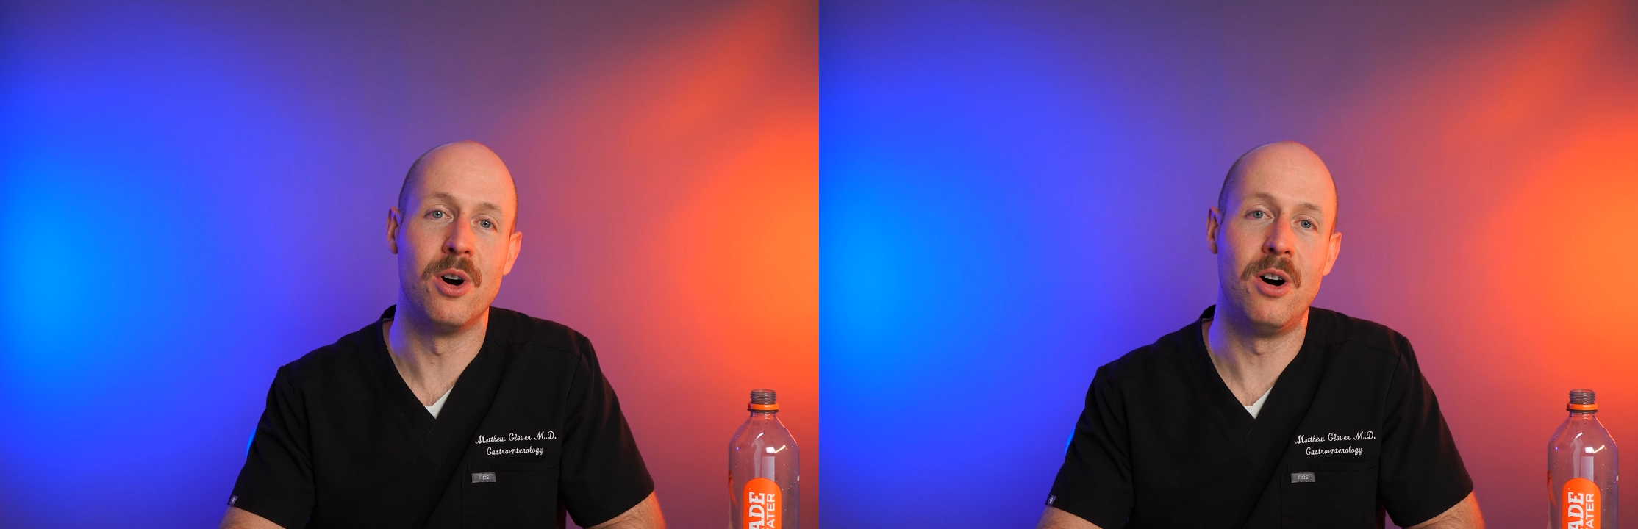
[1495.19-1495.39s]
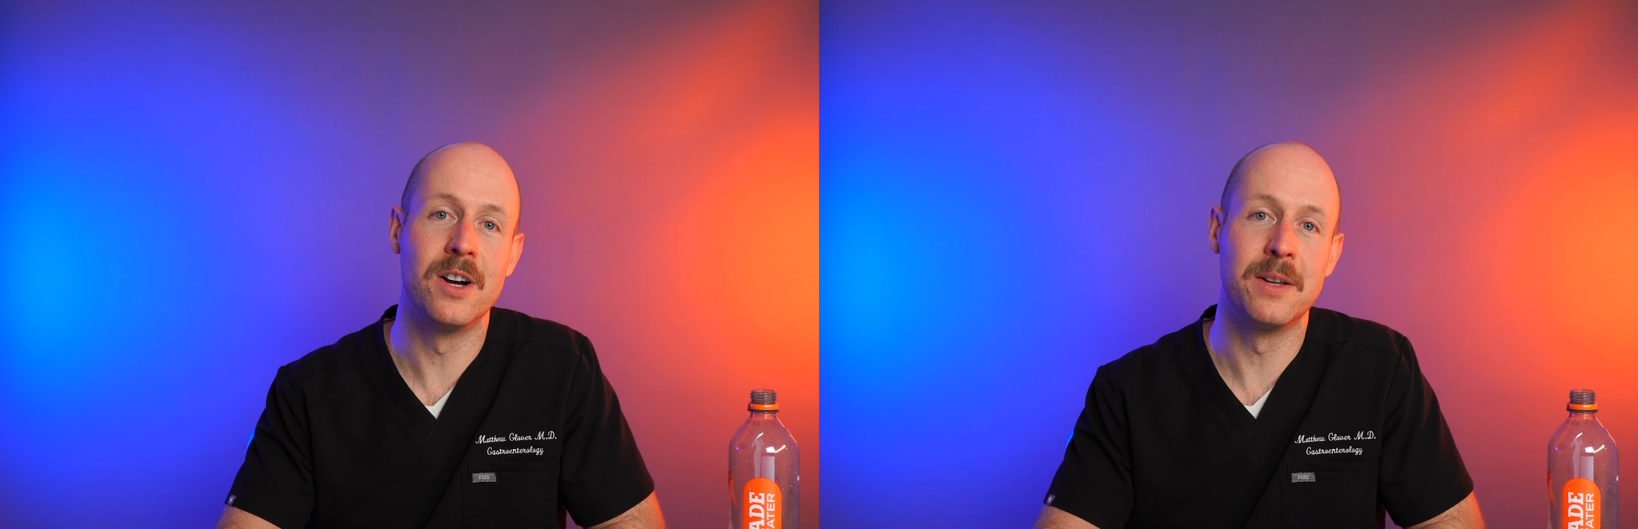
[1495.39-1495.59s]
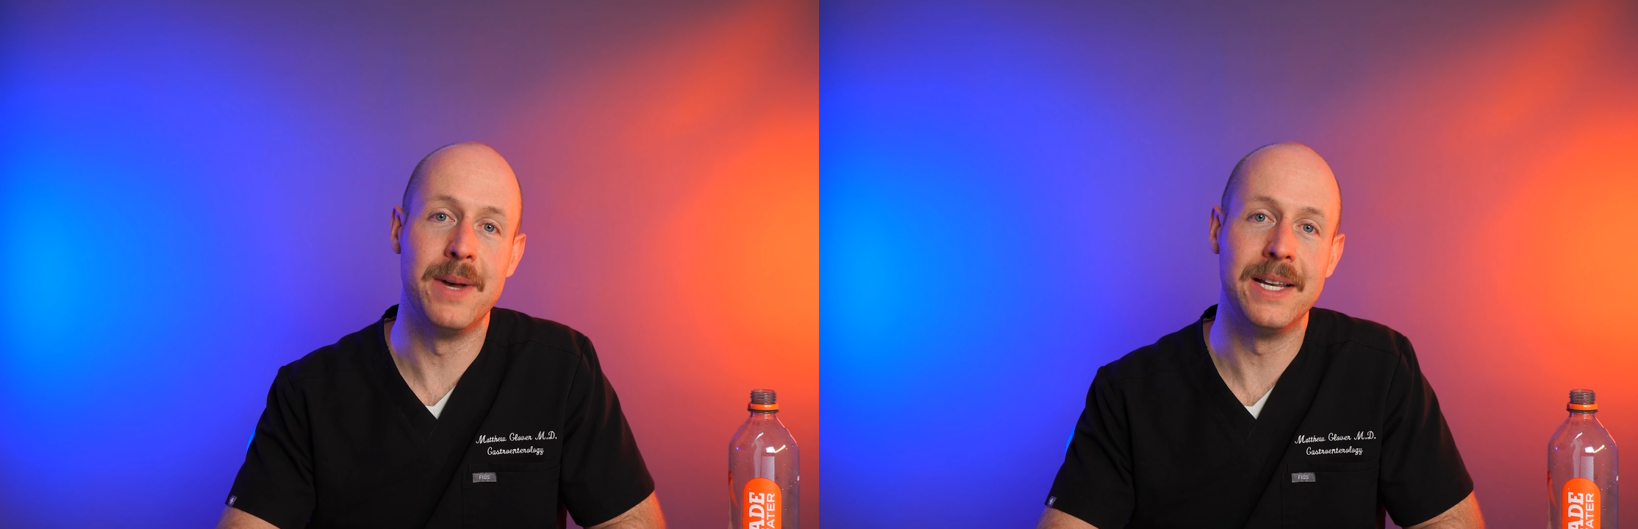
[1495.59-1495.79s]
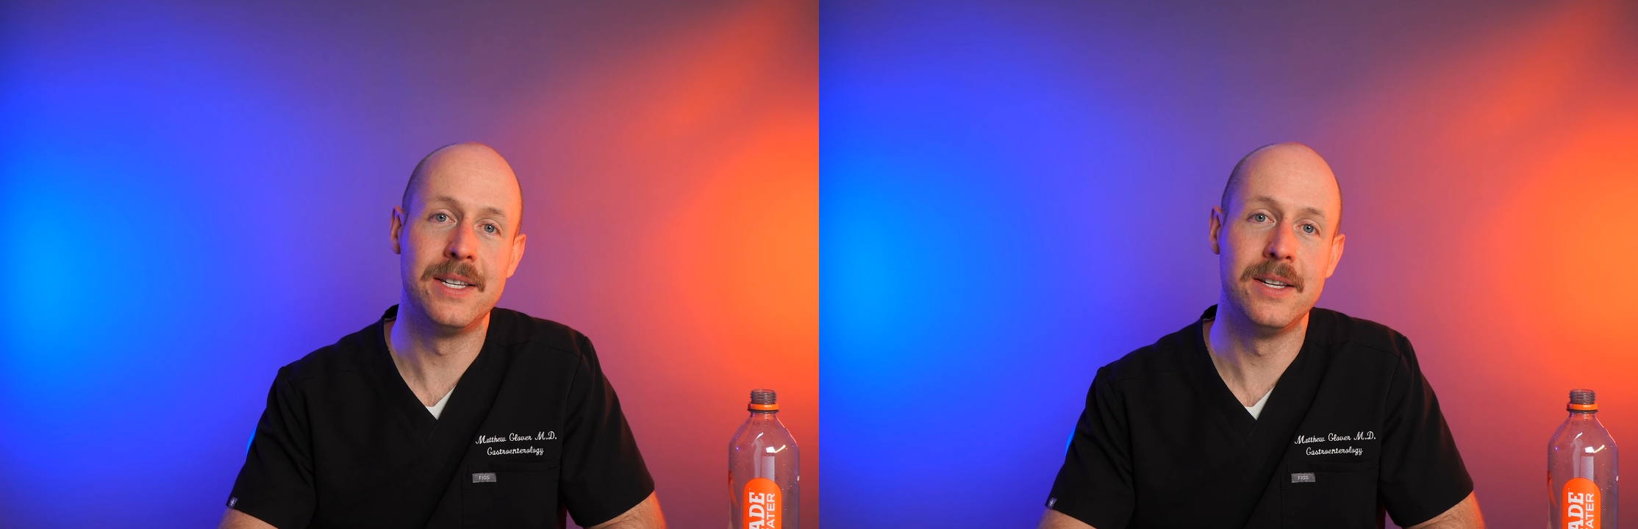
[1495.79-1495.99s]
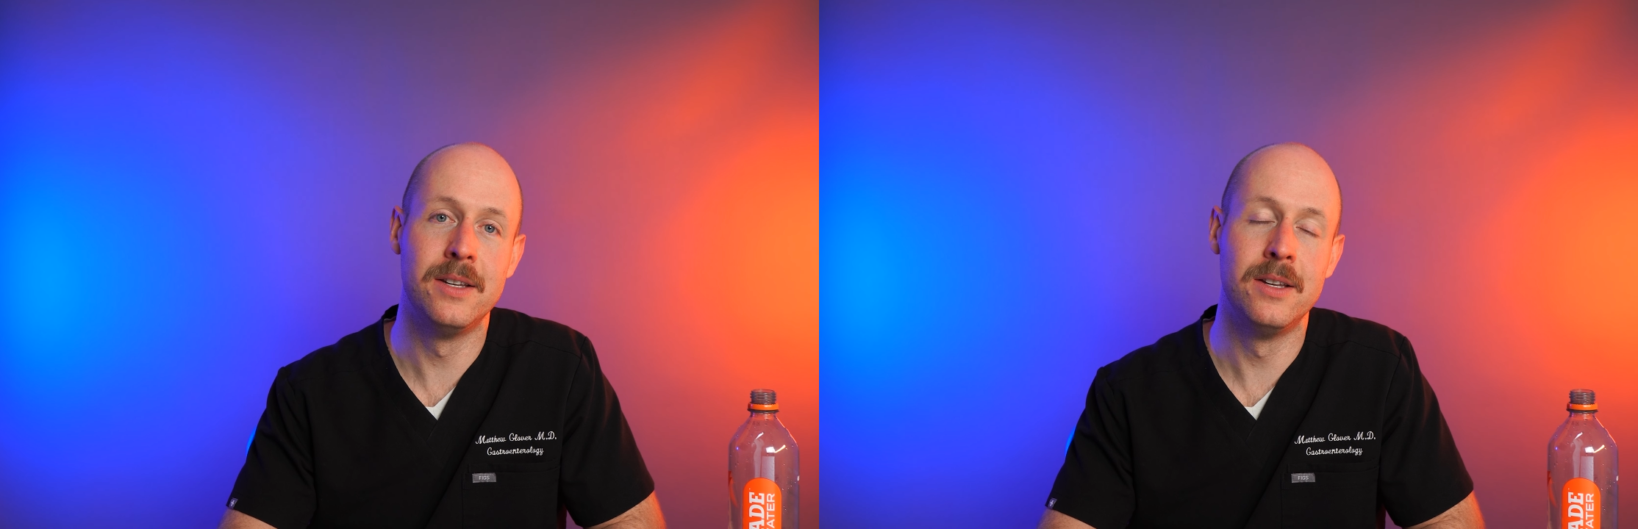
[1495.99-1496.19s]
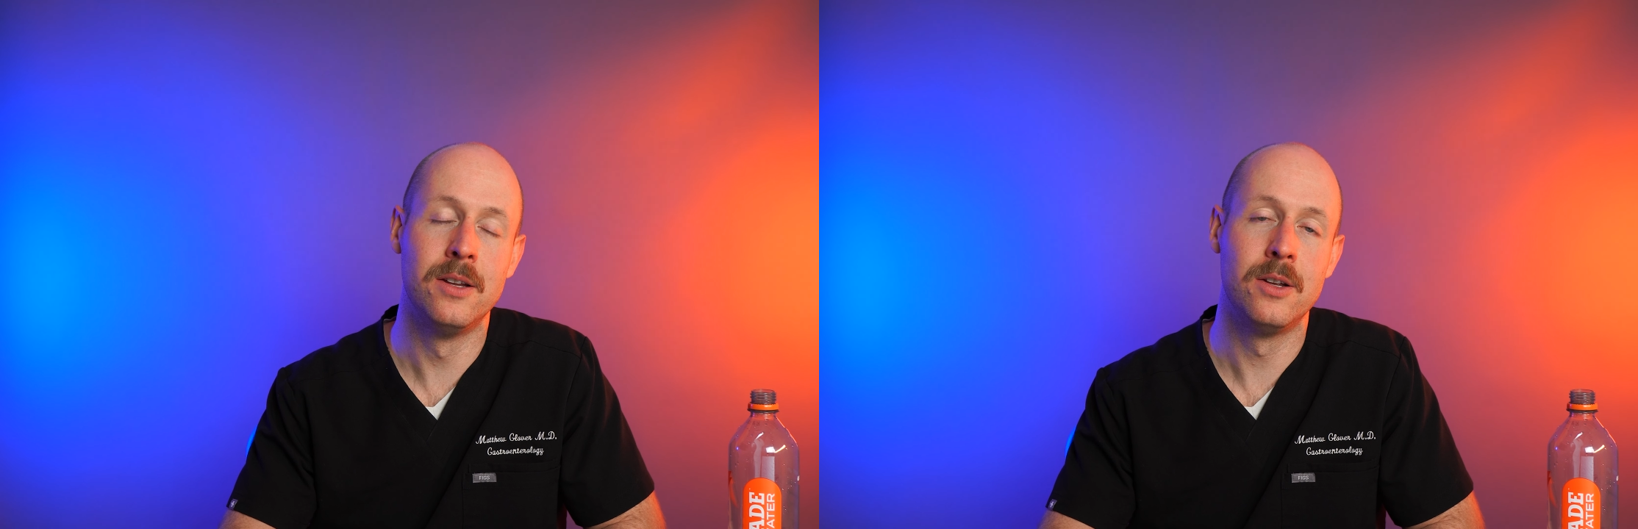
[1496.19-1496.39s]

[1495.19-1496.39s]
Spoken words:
augmentin,